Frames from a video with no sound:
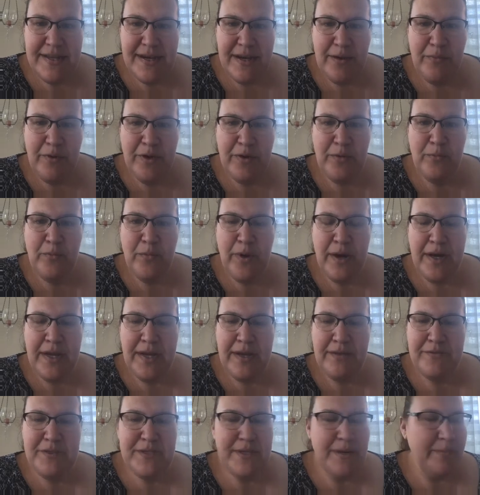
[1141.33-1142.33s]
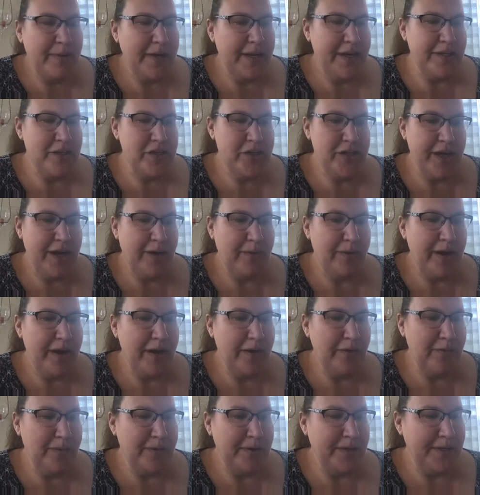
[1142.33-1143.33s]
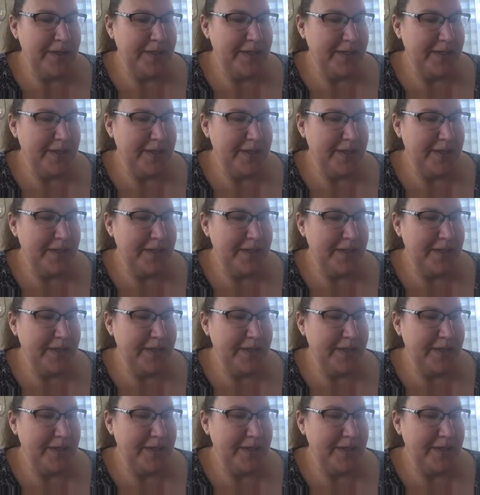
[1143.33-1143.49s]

Anyone want to give somebody a shout out?